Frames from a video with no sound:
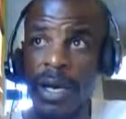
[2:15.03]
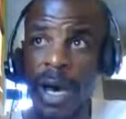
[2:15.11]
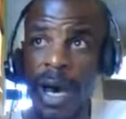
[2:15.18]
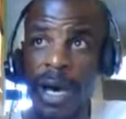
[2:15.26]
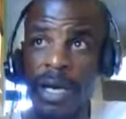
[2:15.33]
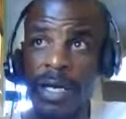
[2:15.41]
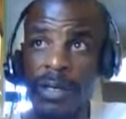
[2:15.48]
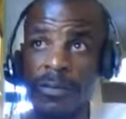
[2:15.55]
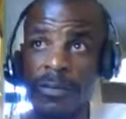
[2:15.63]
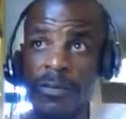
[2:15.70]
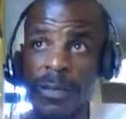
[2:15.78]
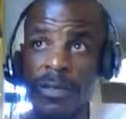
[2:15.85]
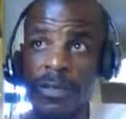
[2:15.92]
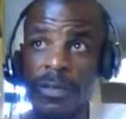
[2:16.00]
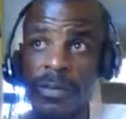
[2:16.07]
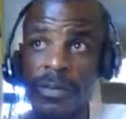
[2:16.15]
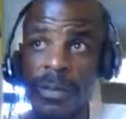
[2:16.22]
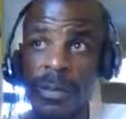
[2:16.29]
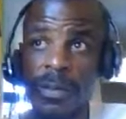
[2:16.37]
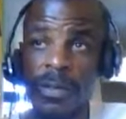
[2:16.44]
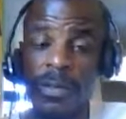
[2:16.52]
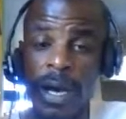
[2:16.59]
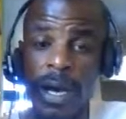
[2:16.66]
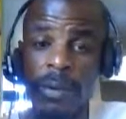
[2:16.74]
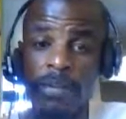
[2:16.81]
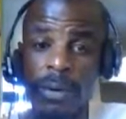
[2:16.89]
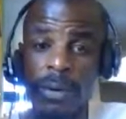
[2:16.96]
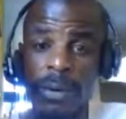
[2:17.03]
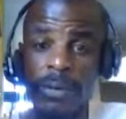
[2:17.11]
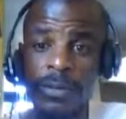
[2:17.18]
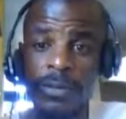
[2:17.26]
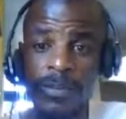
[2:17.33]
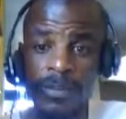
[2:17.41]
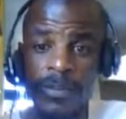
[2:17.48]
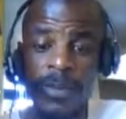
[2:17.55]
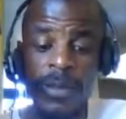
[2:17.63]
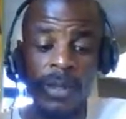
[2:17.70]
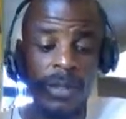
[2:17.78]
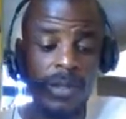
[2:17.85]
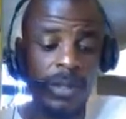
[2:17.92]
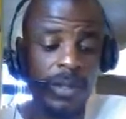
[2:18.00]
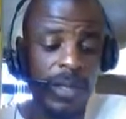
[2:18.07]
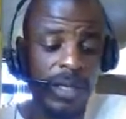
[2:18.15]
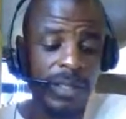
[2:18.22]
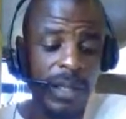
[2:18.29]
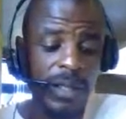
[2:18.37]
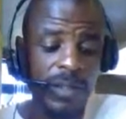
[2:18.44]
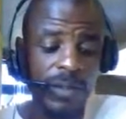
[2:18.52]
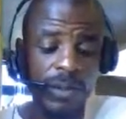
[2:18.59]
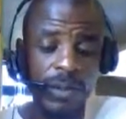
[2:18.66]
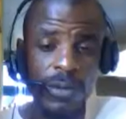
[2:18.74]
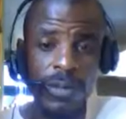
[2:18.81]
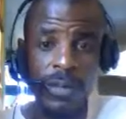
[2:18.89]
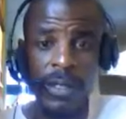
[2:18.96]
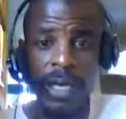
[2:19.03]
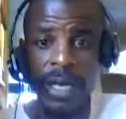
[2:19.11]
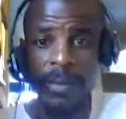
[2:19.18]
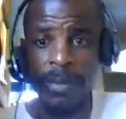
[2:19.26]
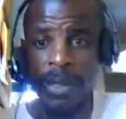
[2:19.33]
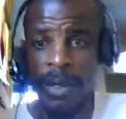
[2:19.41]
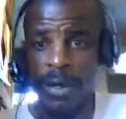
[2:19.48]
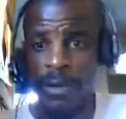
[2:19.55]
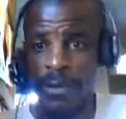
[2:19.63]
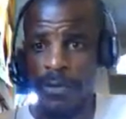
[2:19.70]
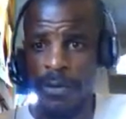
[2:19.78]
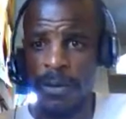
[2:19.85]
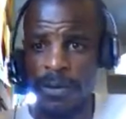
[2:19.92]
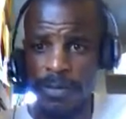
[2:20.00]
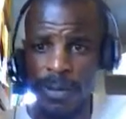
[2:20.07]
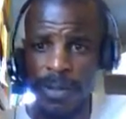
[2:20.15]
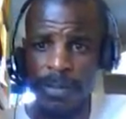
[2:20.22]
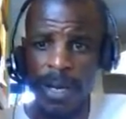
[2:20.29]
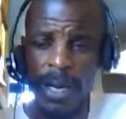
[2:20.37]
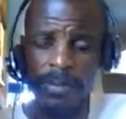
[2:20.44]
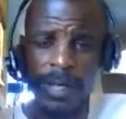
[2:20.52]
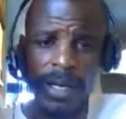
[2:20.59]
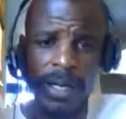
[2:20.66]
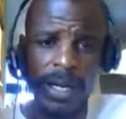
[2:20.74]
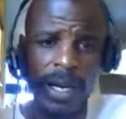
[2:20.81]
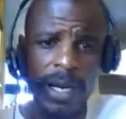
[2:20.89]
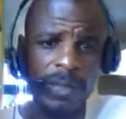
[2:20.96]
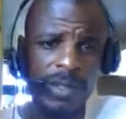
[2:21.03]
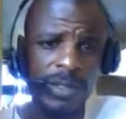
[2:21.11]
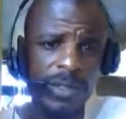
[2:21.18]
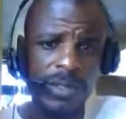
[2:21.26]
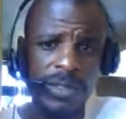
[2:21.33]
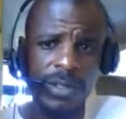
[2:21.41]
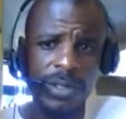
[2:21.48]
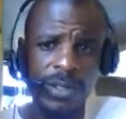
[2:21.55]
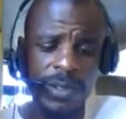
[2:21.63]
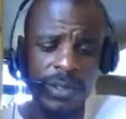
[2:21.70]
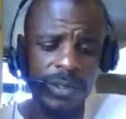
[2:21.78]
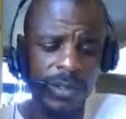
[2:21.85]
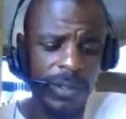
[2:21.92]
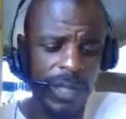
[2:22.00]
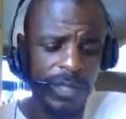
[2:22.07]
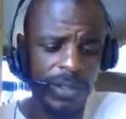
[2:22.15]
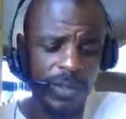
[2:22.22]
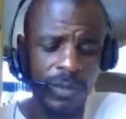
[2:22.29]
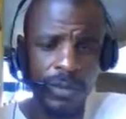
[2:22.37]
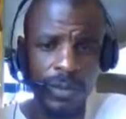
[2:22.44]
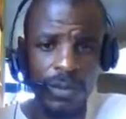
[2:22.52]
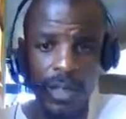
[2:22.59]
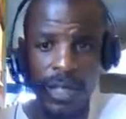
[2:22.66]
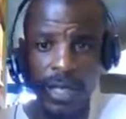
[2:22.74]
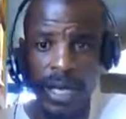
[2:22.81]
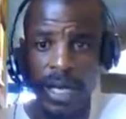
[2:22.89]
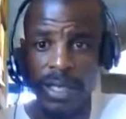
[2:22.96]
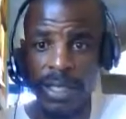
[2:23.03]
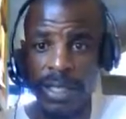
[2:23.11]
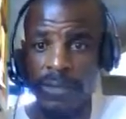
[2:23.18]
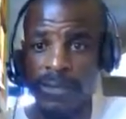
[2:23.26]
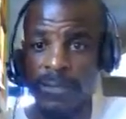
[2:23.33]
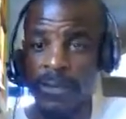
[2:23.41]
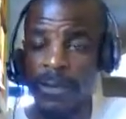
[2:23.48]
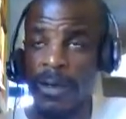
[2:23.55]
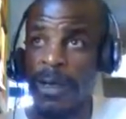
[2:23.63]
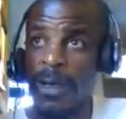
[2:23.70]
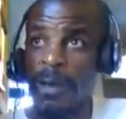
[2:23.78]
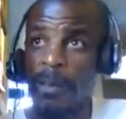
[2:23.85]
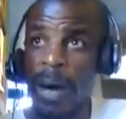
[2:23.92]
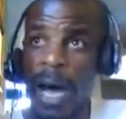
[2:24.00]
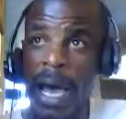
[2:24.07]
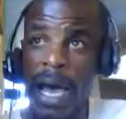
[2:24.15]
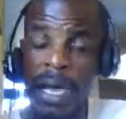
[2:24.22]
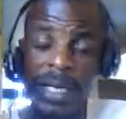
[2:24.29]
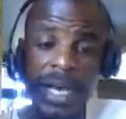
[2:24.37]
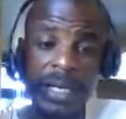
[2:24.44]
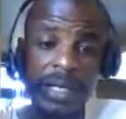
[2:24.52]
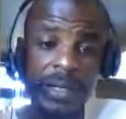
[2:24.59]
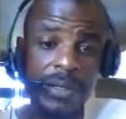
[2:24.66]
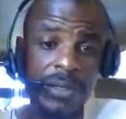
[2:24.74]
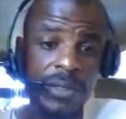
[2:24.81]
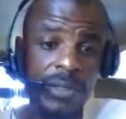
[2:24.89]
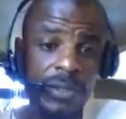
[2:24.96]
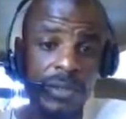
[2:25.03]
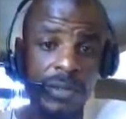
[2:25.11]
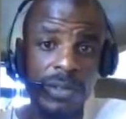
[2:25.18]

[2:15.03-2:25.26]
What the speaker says: I come first and important. I'm important. So that's how the rules of the game go as far as pimphop.com is concerned, and that's the rule that I live by and adhere to.